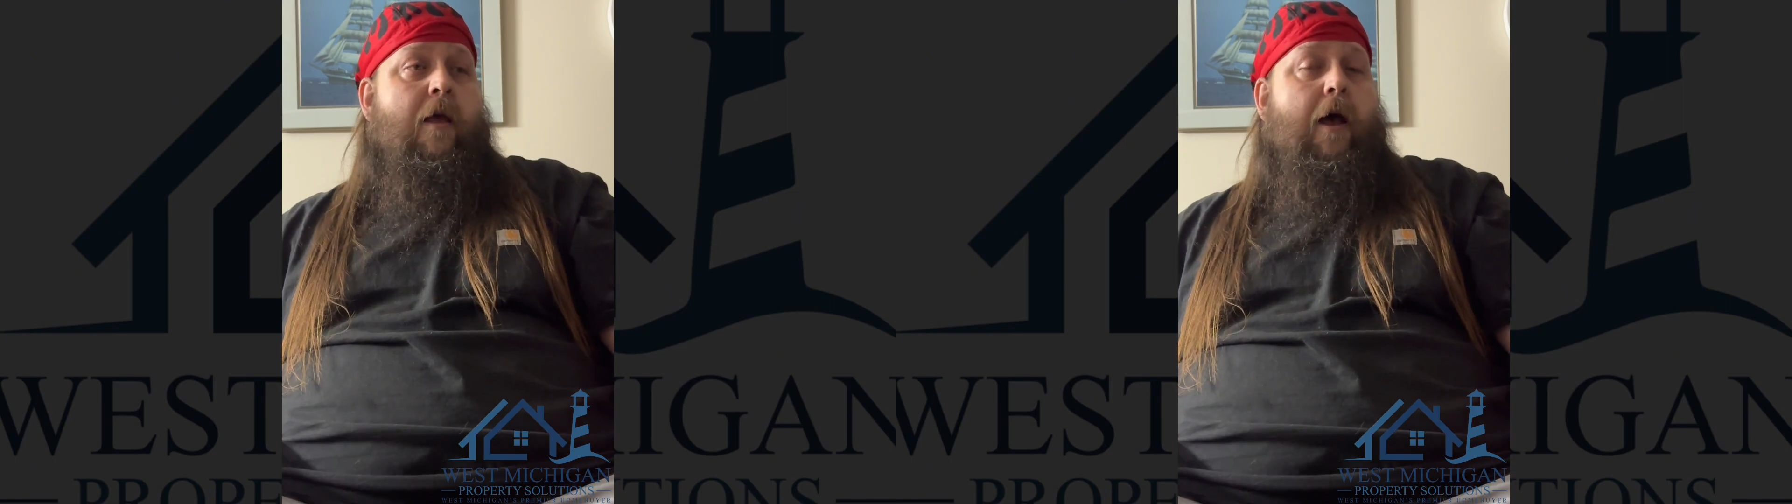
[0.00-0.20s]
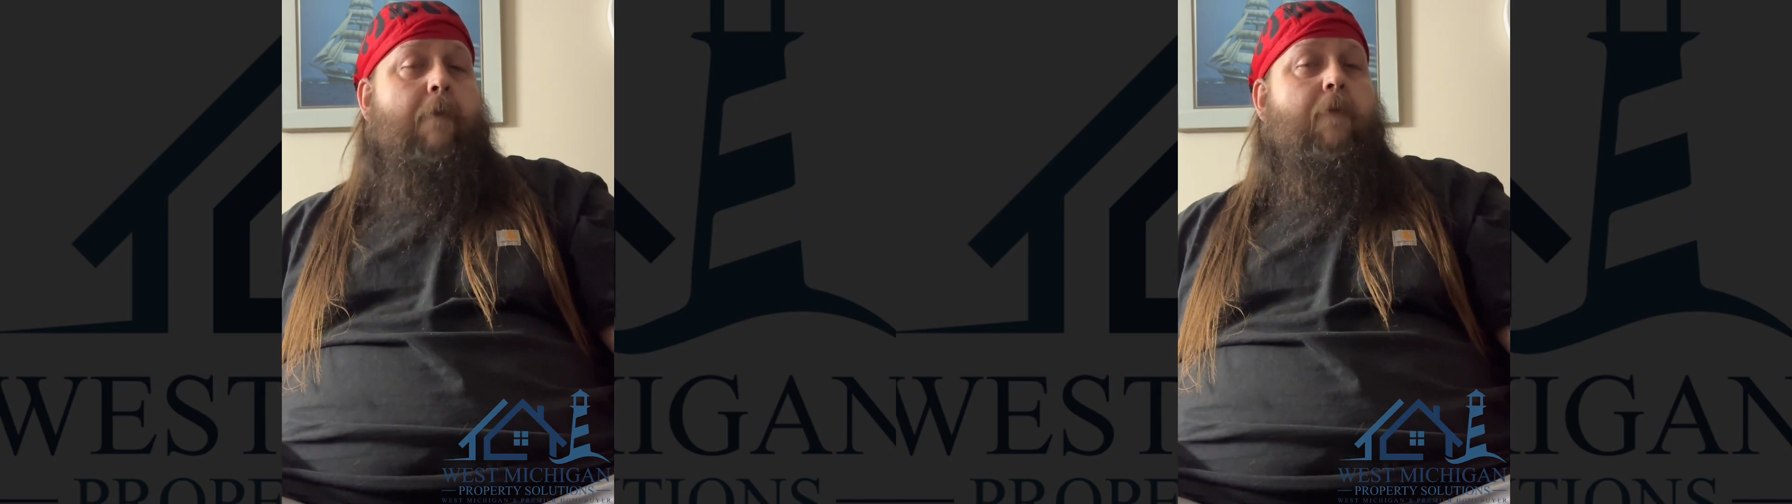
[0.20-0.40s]

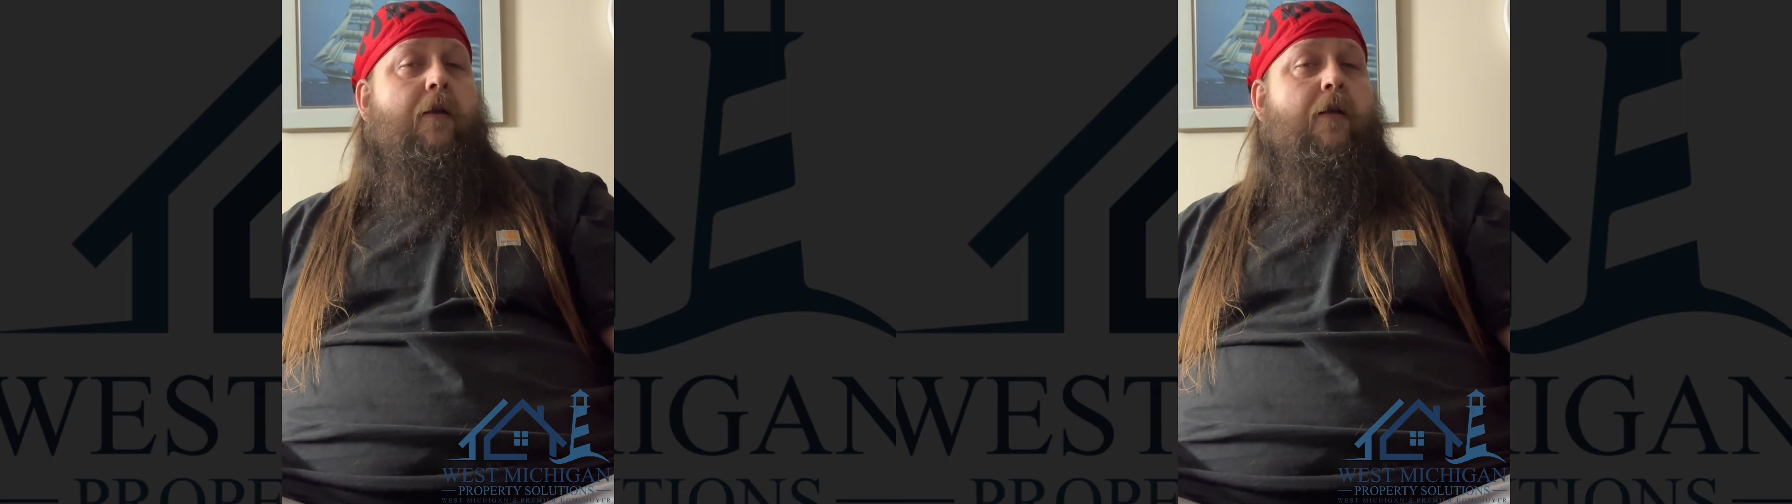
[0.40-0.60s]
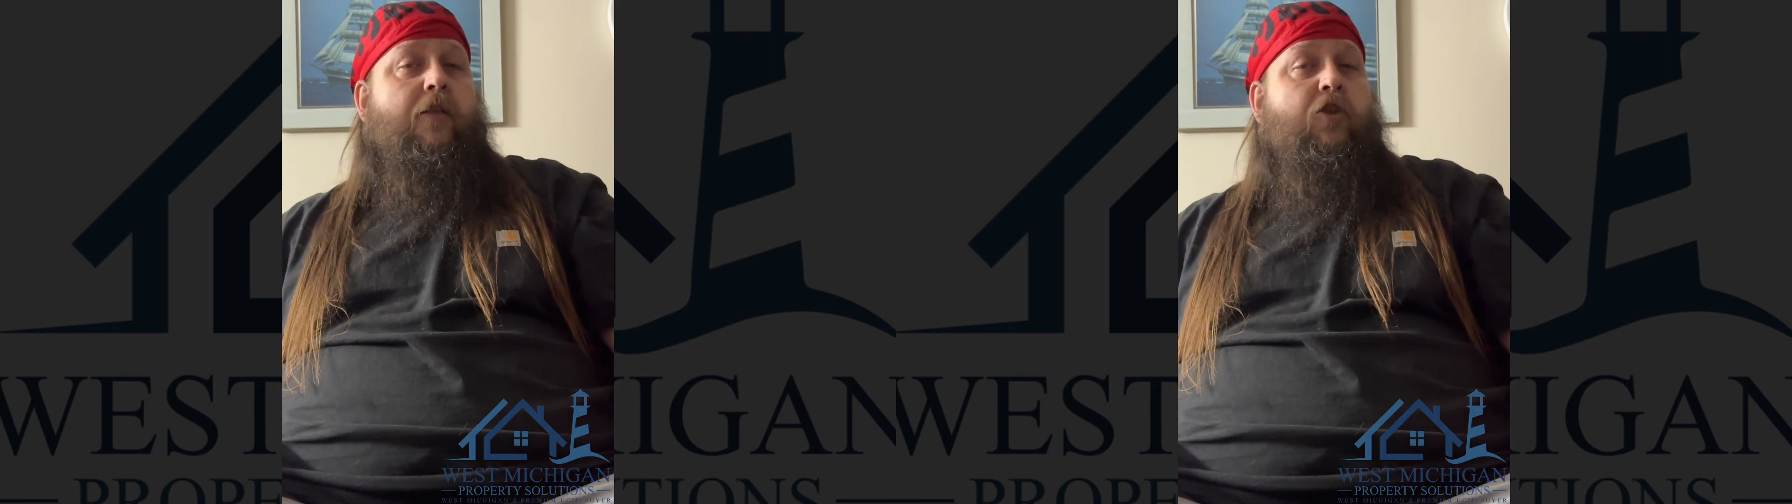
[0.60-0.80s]
I've
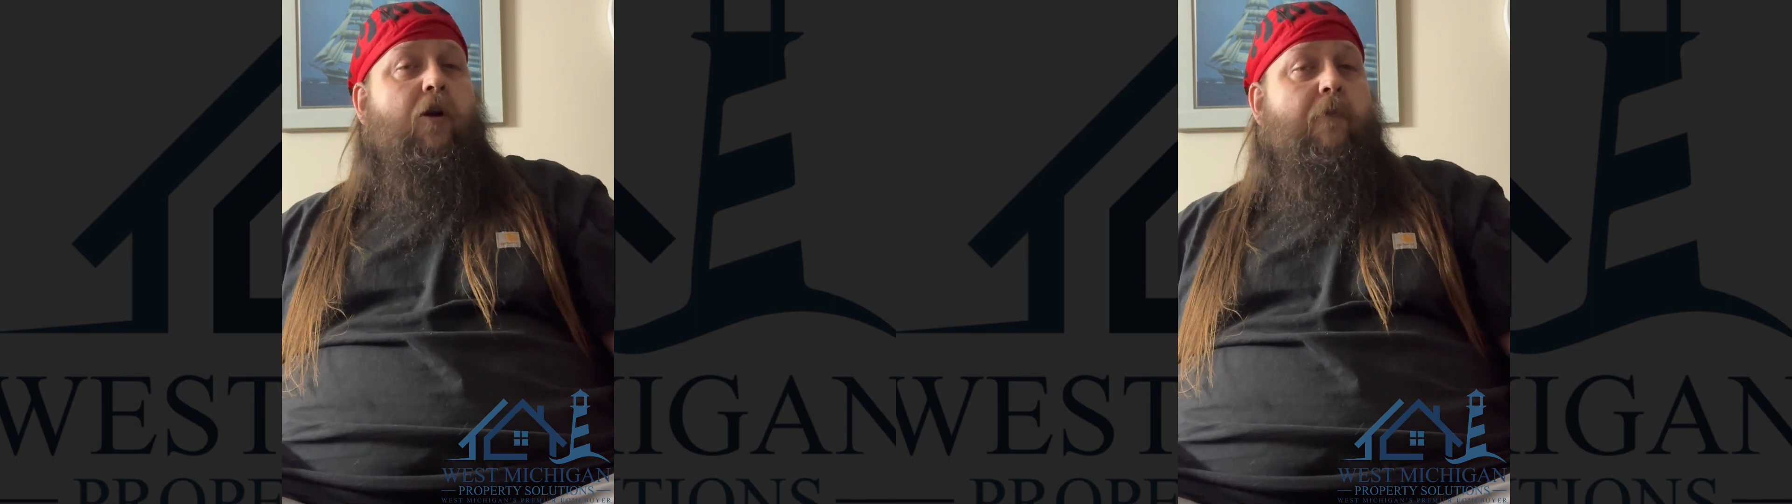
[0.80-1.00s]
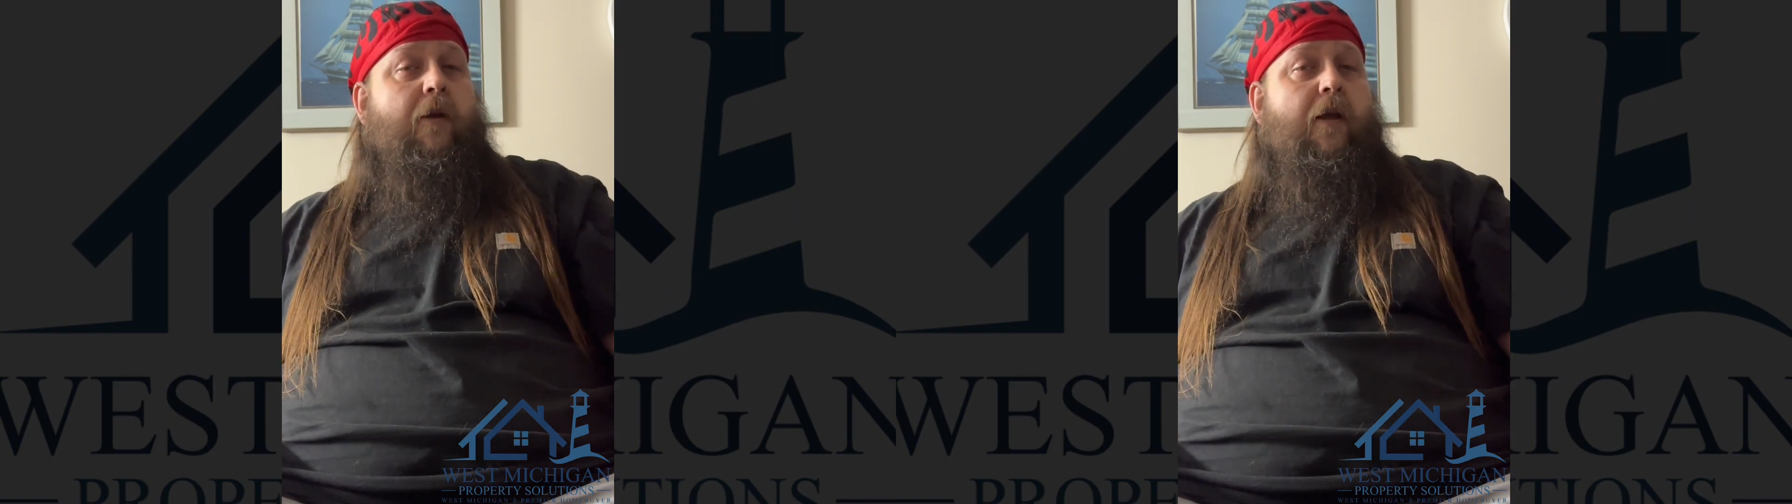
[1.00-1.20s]
been
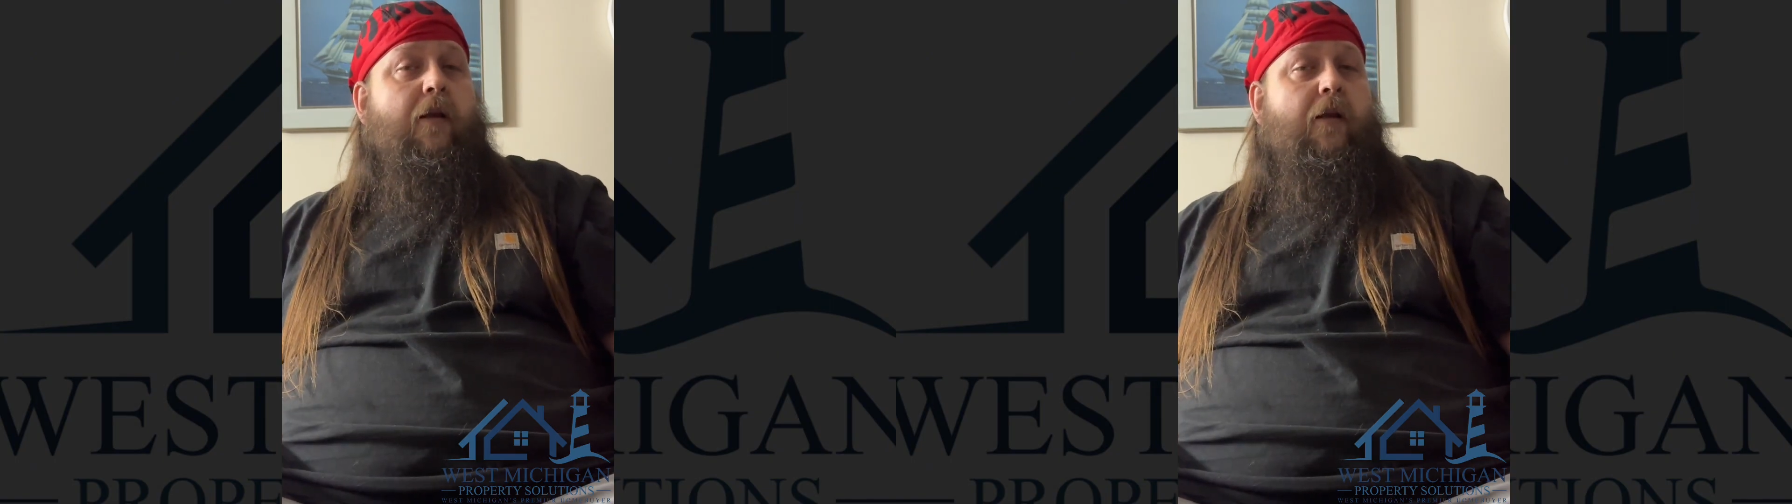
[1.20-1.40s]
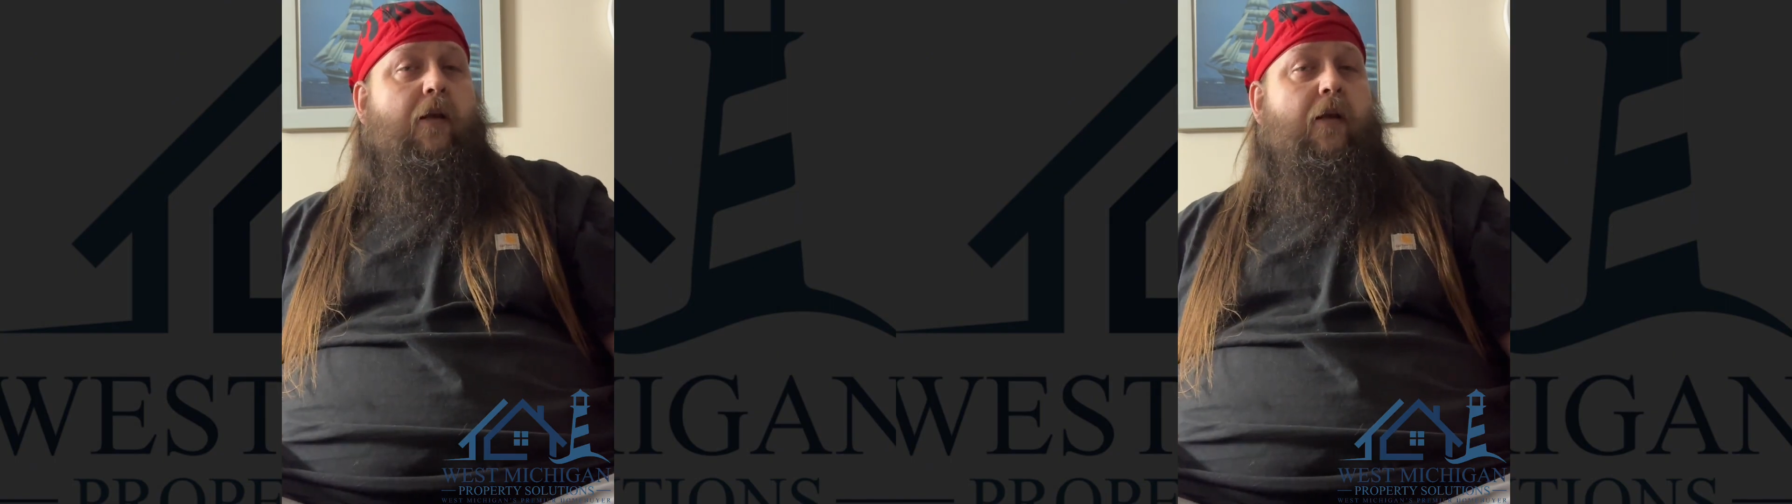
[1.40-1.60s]

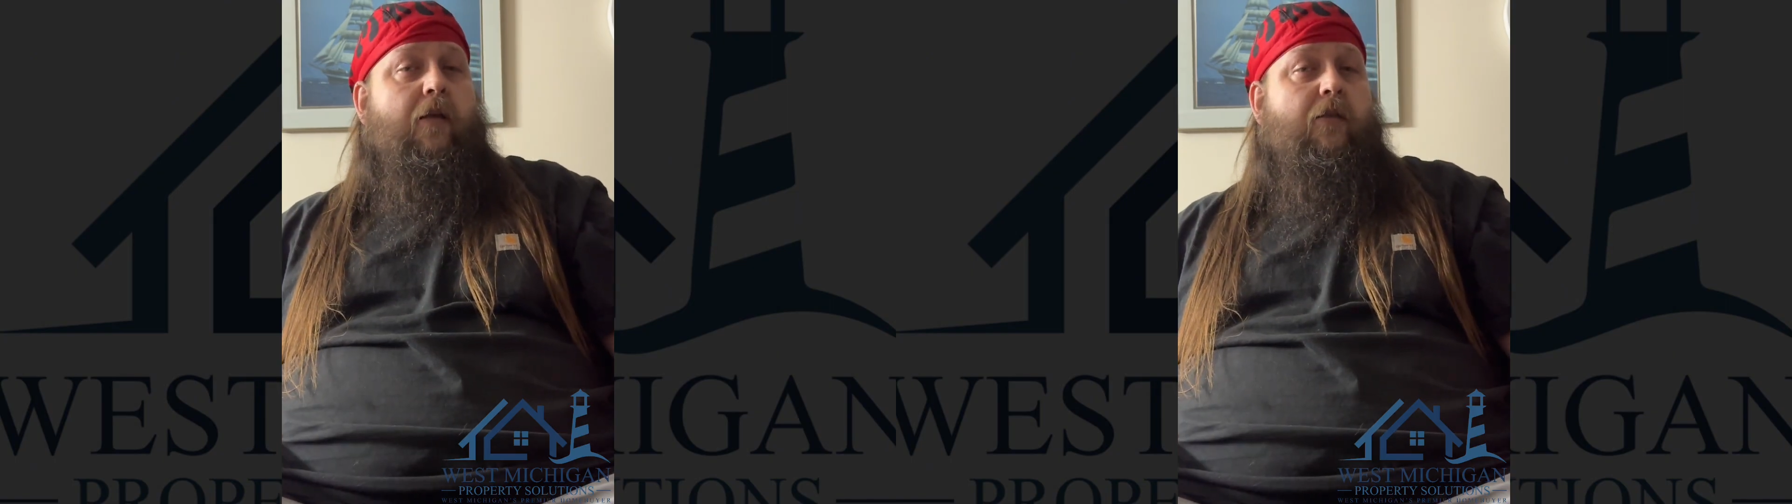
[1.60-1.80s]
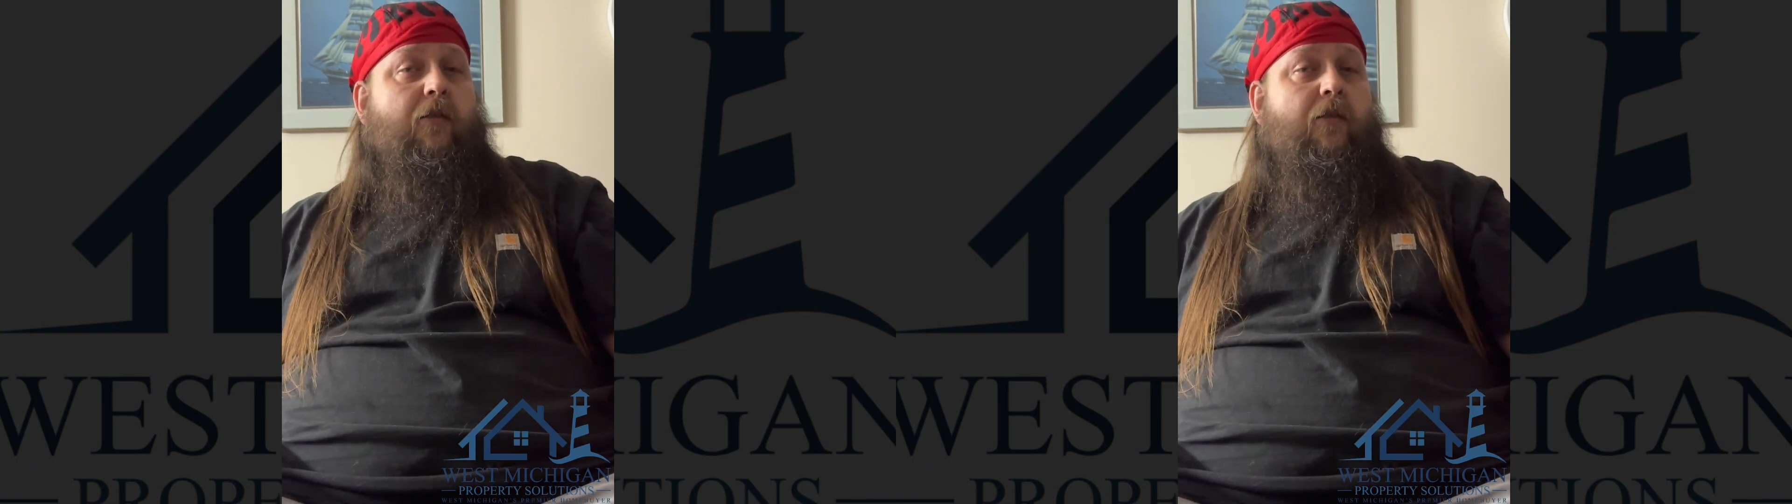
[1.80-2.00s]
discriminated
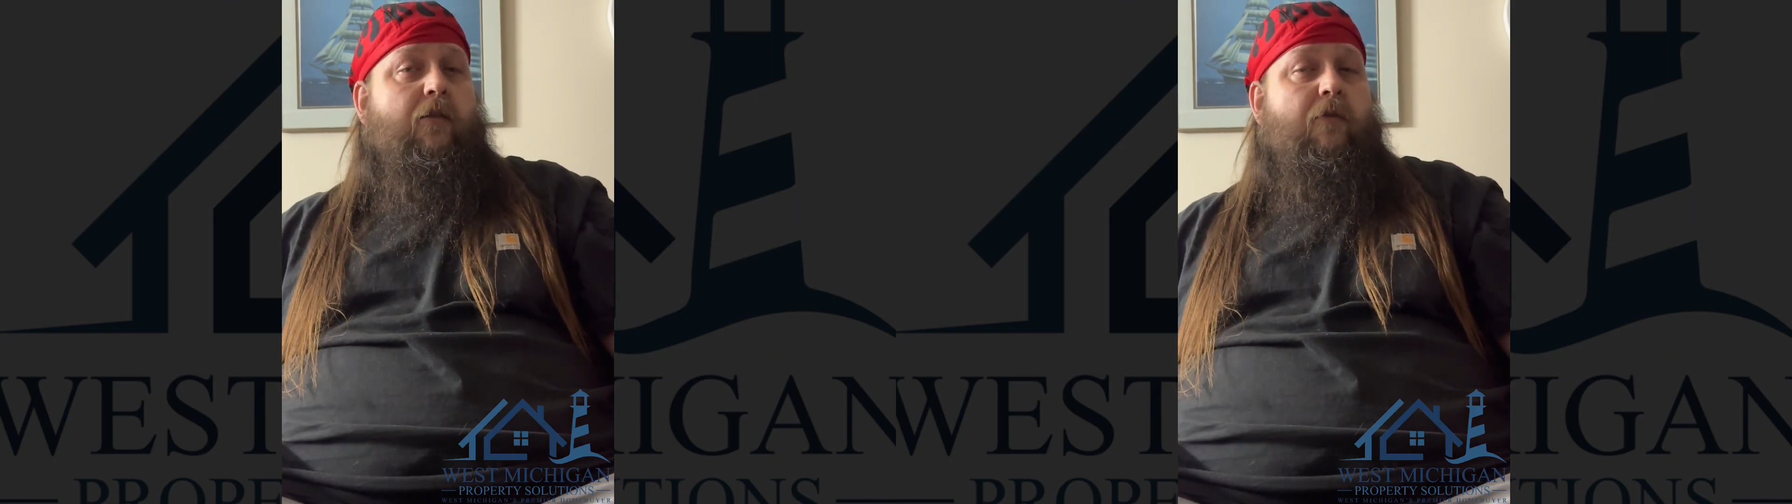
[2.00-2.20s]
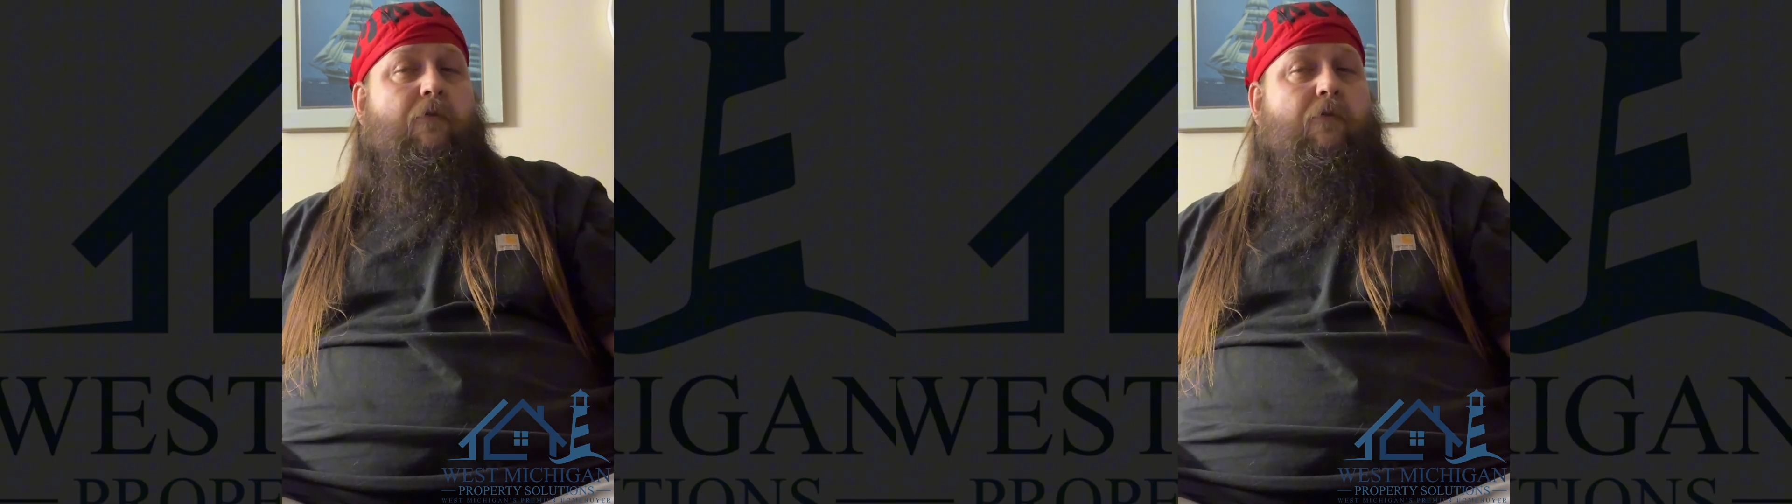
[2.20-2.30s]
against